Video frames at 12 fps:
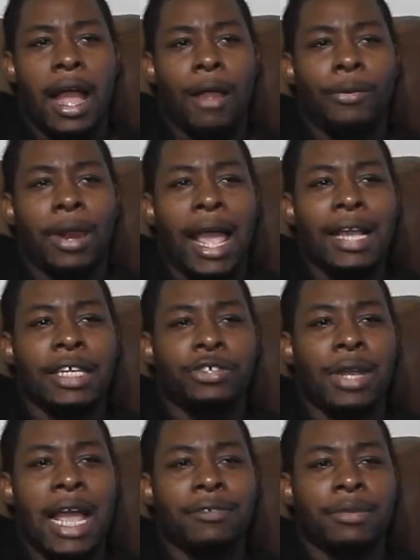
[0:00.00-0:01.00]
I realize
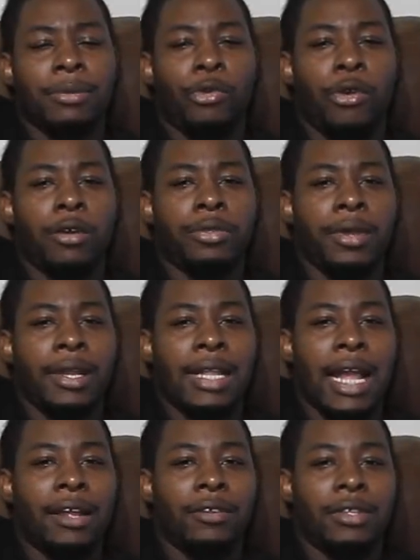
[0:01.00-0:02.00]
that you have some growth
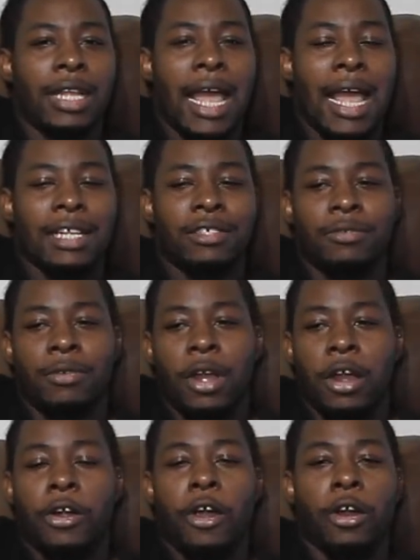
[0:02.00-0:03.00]
that, that has
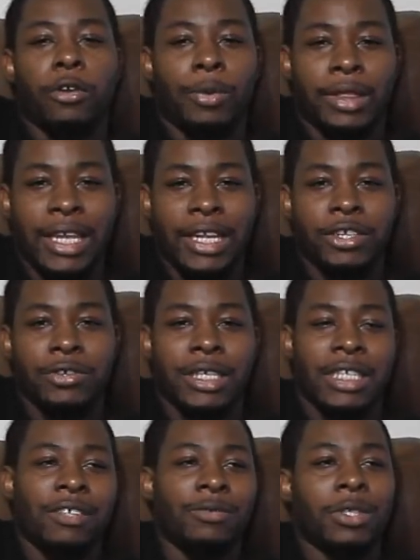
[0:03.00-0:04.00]
occurred within you
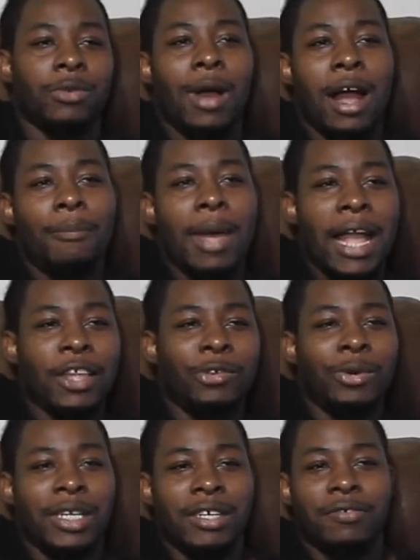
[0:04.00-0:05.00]
because this was a while back
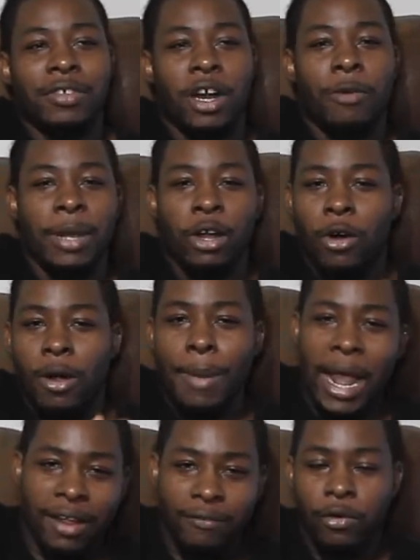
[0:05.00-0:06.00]
you would have, you know, been going
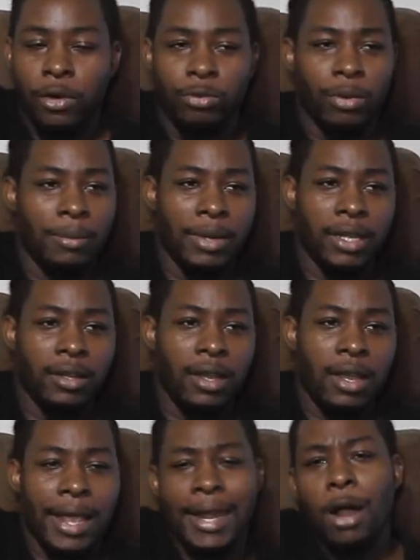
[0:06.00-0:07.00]
back and forth with me.
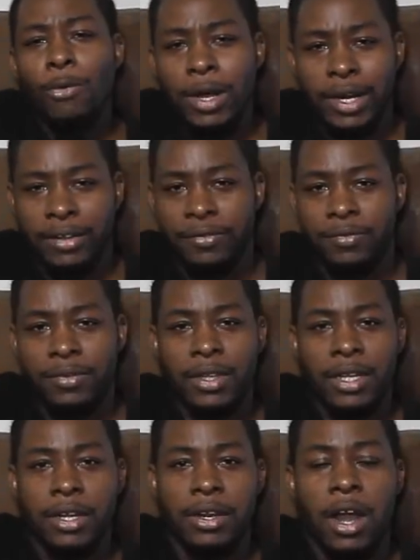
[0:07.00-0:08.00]
And I would have
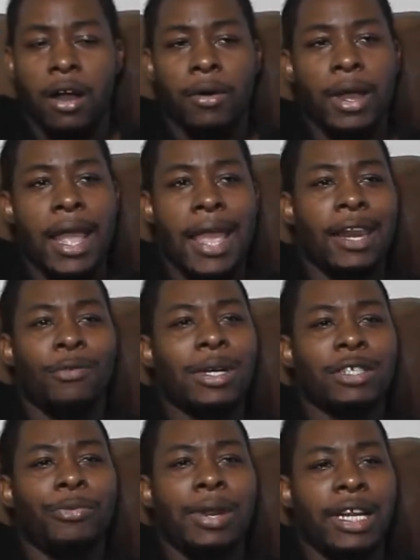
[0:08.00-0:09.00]
you know and it
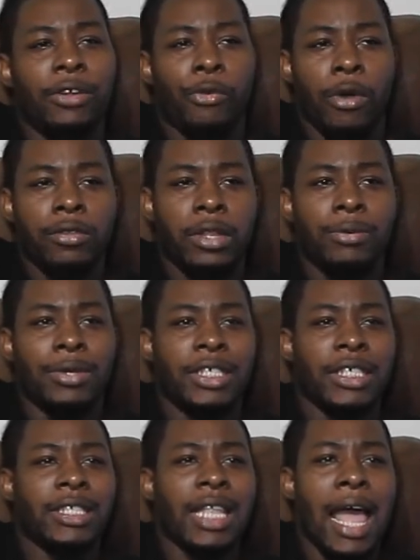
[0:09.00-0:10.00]
wasn't really growth it was
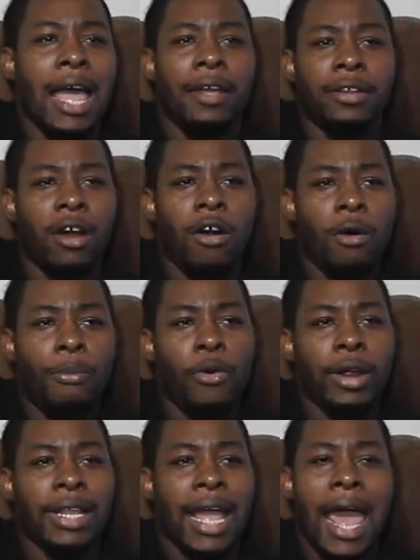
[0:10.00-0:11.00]
just that the whole
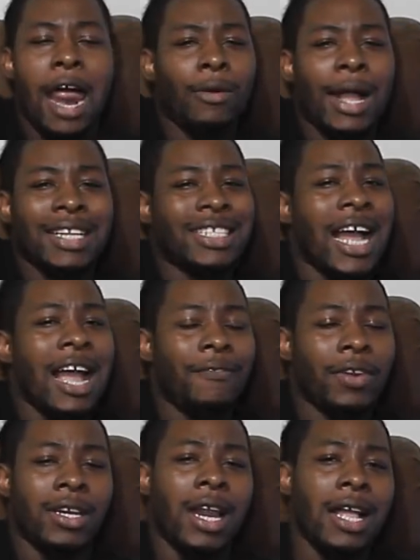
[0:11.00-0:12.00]
point that i don't got time
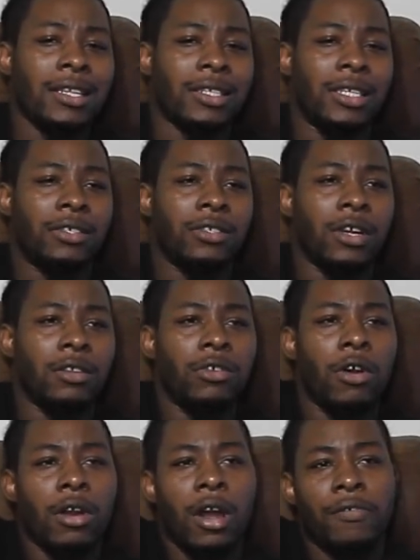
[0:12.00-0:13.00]
for the nonsense you know
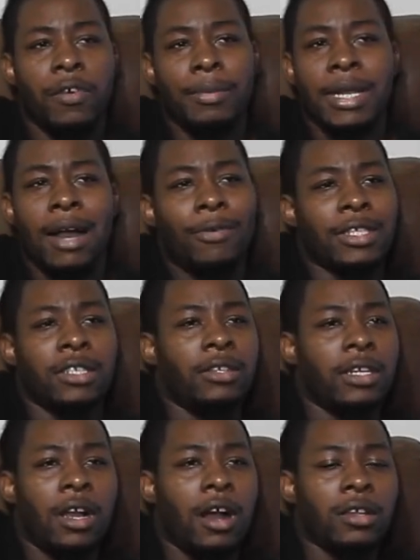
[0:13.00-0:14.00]
you're going off on me i
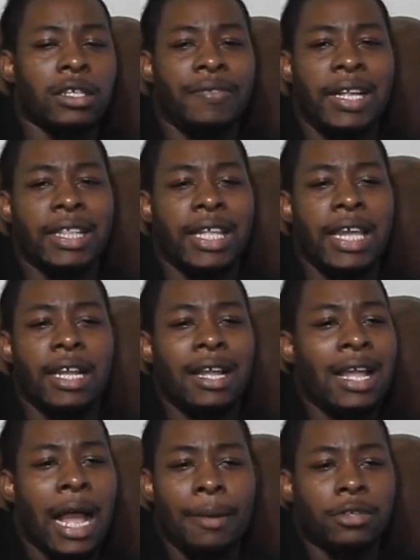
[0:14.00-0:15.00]
wasn't the cause of anything
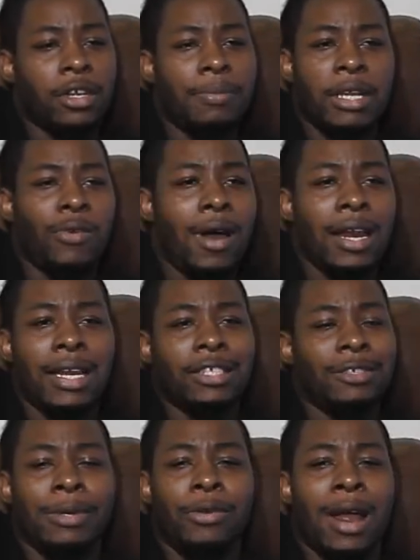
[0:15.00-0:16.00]
i'm just going to be quiet and
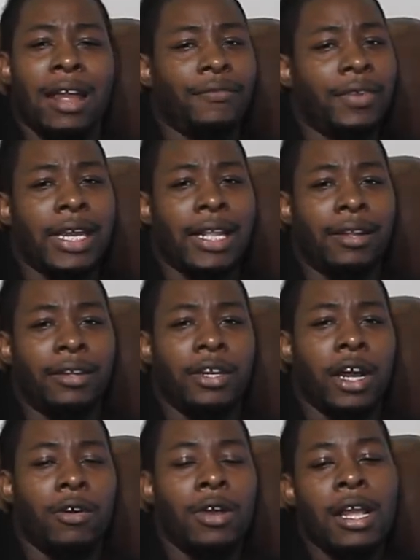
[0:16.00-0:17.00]
let you be right forget it you
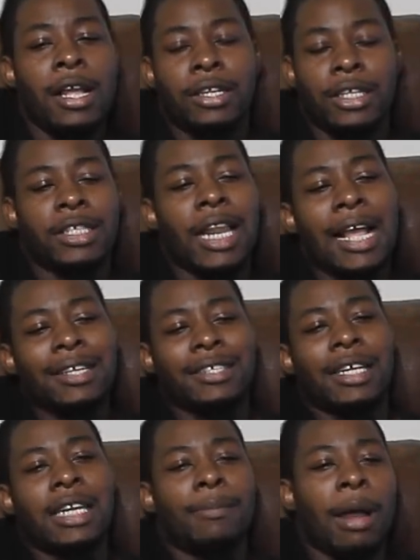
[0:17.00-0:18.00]
know just last
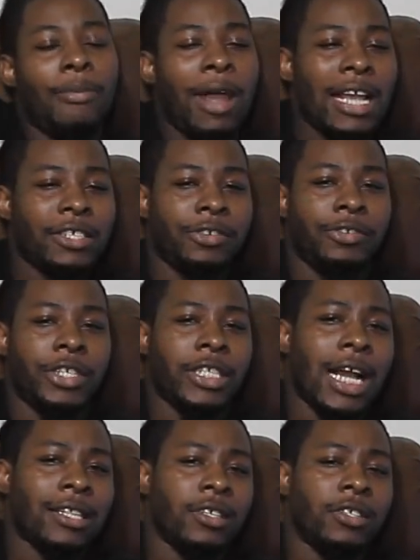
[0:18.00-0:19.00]
sunday my pastor
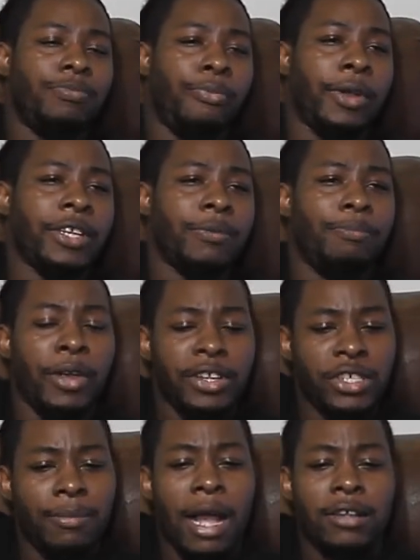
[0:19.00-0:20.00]
just got done pre
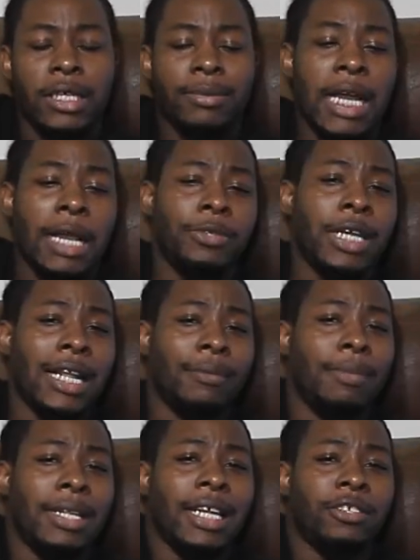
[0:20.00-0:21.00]
preaching about sometimes you got to
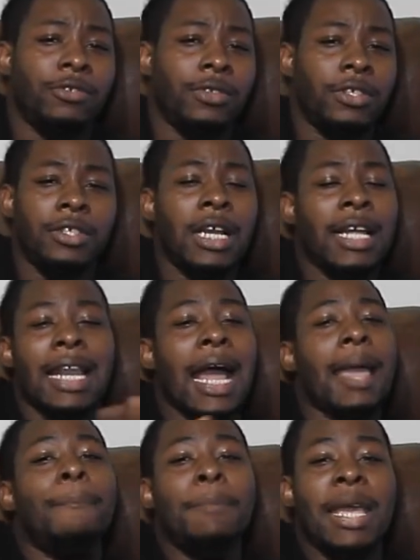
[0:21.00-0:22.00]
admit that you, you
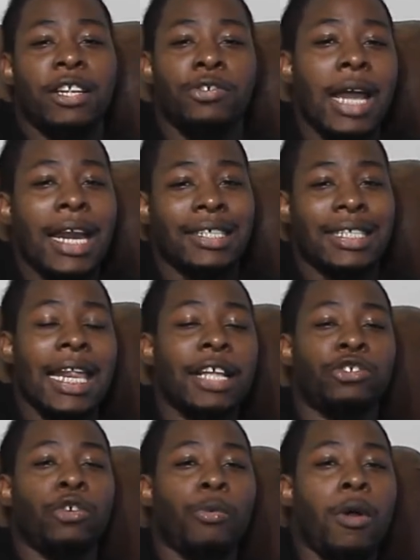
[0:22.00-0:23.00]
not admit you got to say
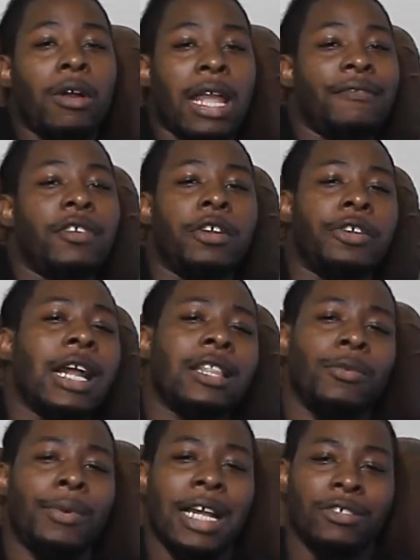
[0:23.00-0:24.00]
that you're wrong even though you're
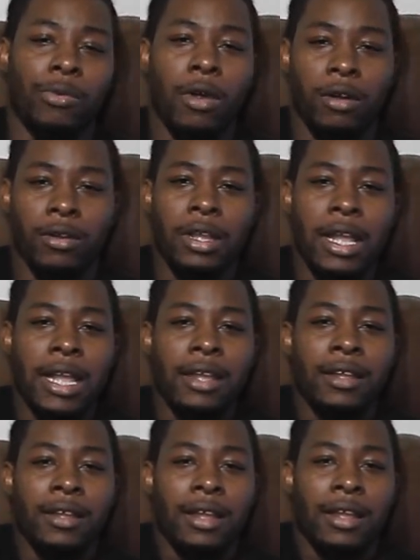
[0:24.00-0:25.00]
not the one that's wrong
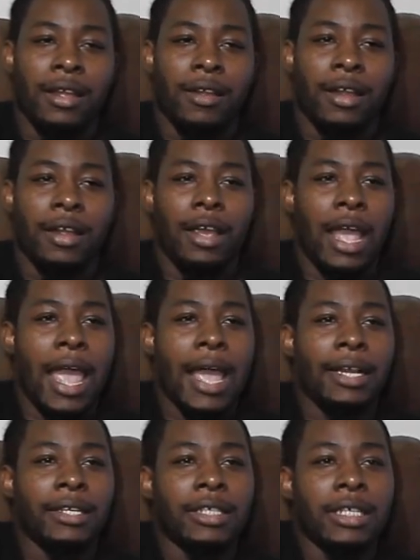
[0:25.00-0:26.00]

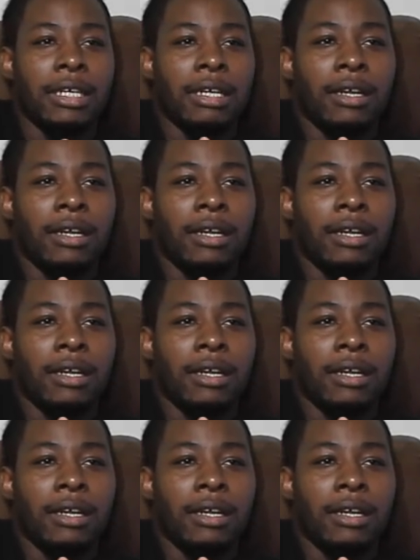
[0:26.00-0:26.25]
and